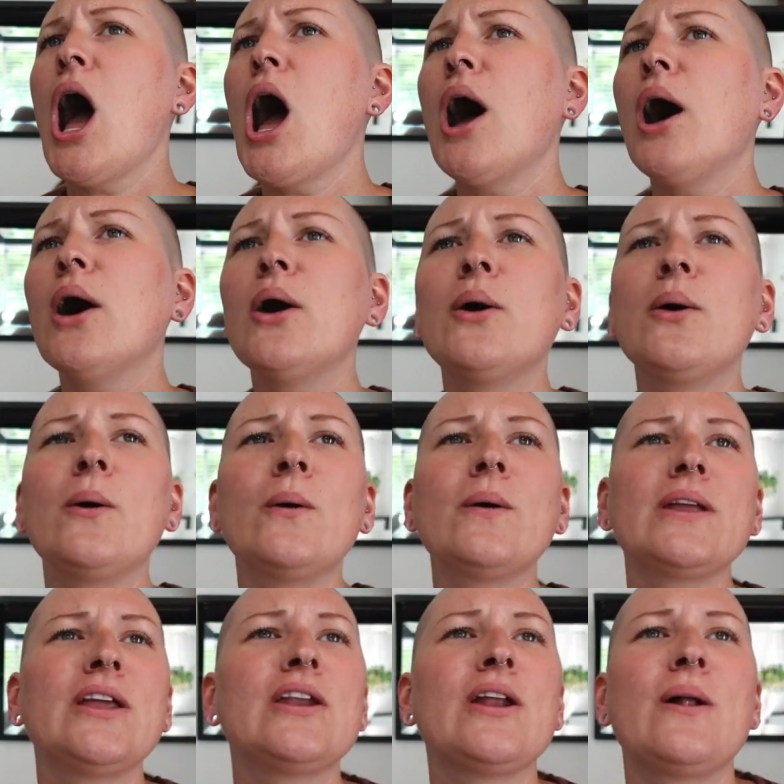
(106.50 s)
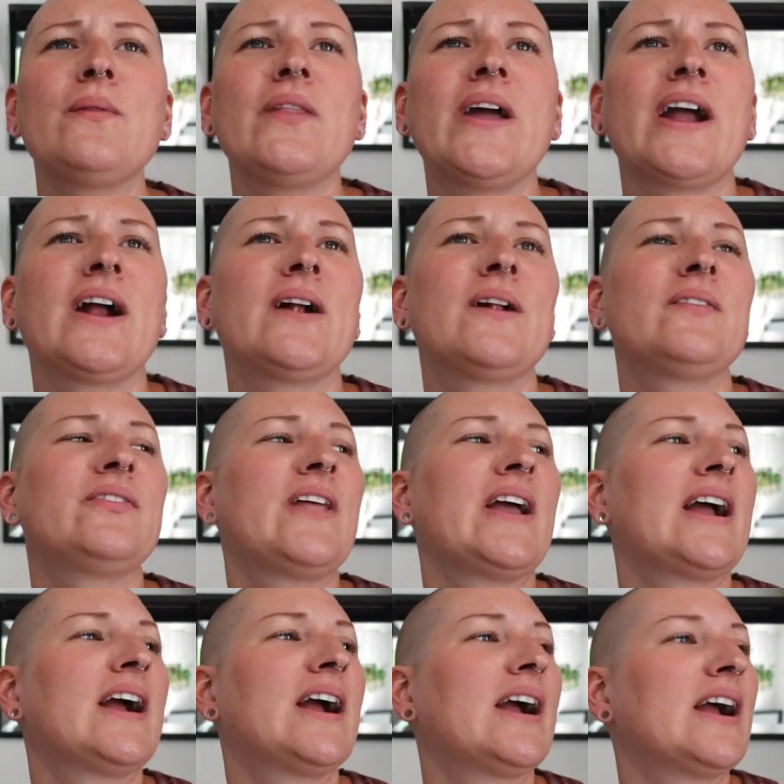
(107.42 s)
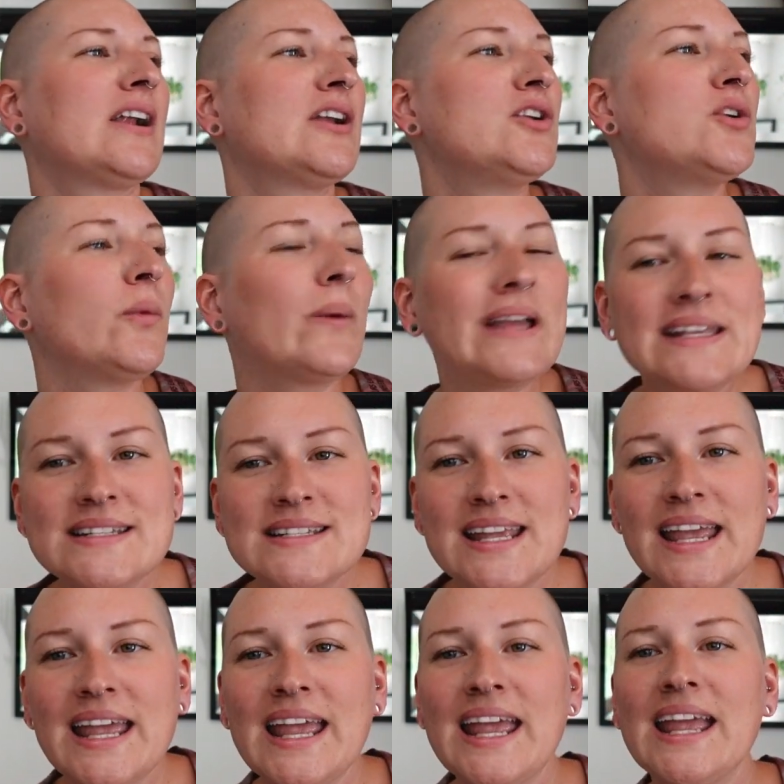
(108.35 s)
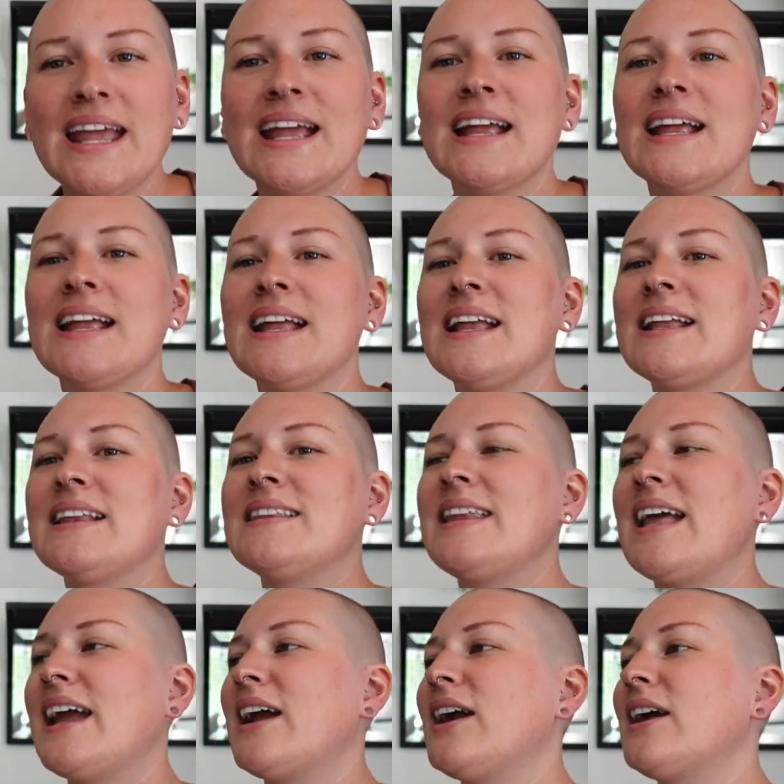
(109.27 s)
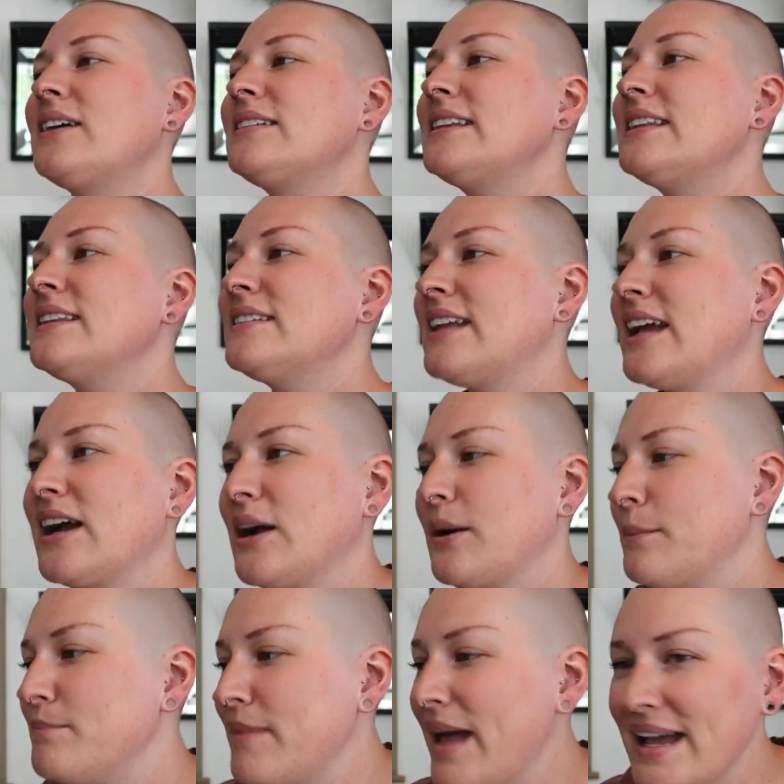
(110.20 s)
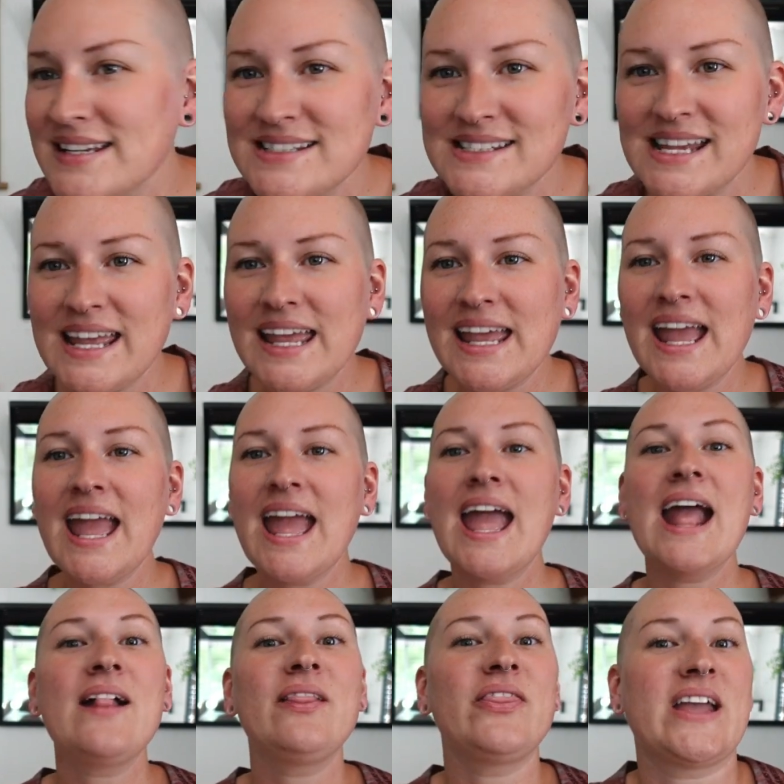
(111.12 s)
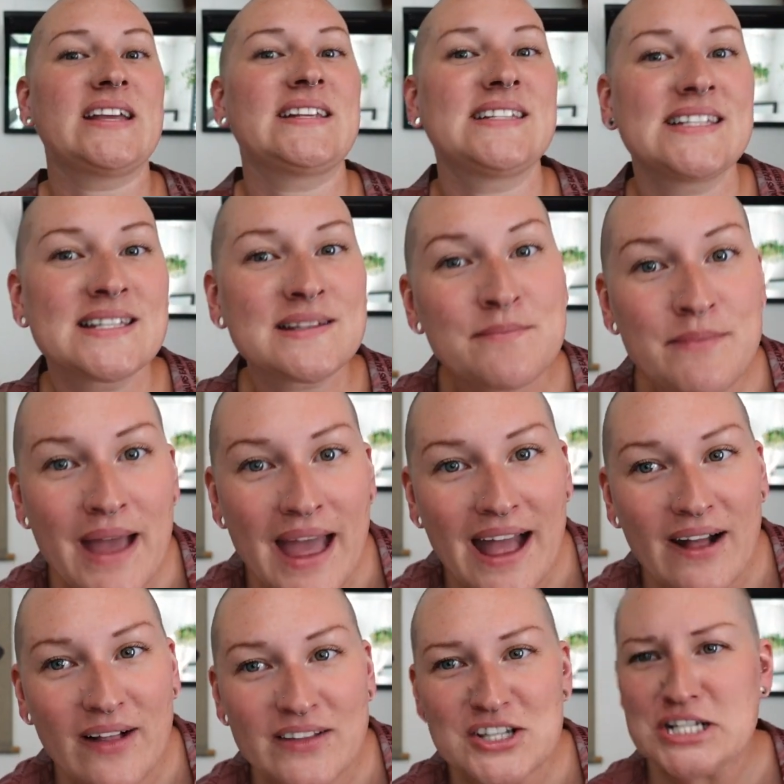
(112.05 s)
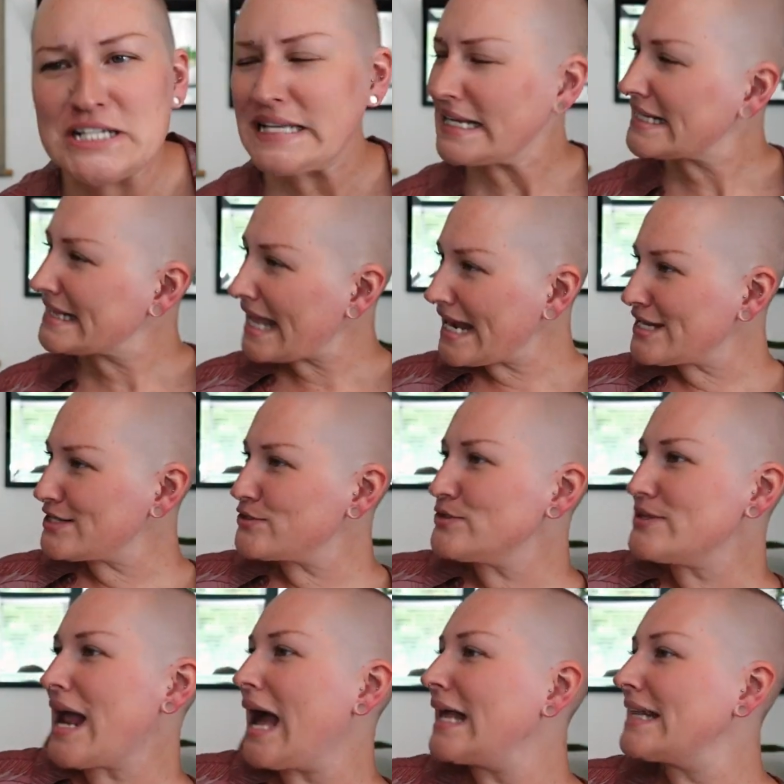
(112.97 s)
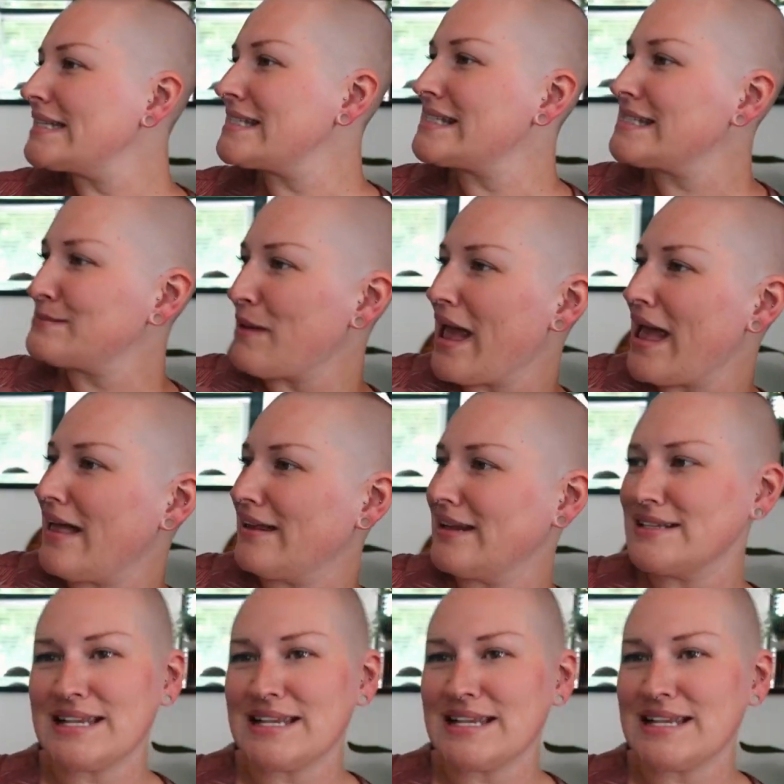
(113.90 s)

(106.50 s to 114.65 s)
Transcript: Oh, you know, they're they're noisy, they're they're messy, they smell. And she's like, they do not smell. And